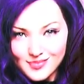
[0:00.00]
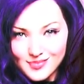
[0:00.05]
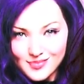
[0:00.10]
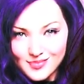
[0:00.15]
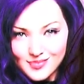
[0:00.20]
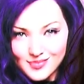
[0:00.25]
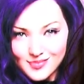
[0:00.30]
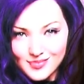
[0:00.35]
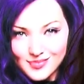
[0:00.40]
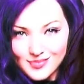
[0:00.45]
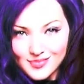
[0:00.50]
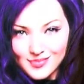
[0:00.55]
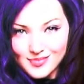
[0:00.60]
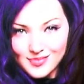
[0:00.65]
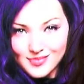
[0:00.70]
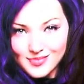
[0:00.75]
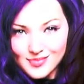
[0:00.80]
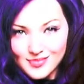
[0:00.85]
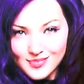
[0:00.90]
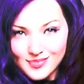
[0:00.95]

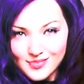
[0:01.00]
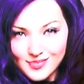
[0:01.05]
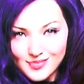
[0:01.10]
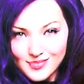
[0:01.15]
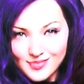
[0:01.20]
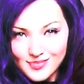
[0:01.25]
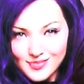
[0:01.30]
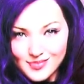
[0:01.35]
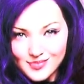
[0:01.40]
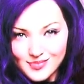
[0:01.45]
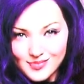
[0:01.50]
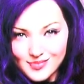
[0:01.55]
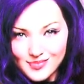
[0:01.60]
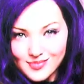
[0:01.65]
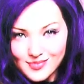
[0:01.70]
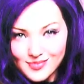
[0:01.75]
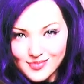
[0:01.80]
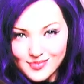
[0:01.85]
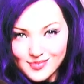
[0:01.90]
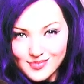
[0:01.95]

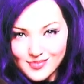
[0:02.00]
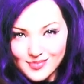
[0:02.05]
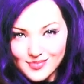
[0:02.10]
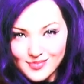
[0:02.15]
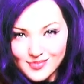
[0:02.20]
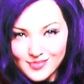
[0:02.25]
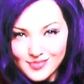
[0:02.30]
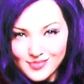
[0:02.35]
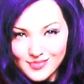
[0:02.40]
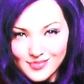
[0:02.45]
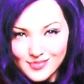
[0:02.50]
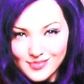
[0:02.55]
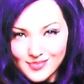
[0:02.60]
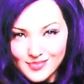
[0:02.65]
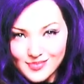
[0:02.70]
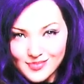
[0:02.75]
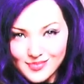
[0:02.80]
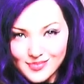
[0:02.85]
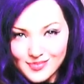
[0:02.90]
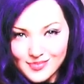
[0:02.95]

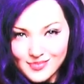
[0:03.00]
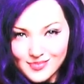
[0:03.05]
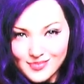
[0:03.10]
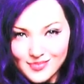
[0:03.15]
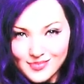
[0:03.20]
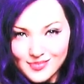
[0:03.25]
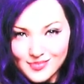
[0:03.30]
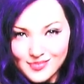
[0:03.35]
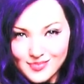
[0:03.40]
[no speech]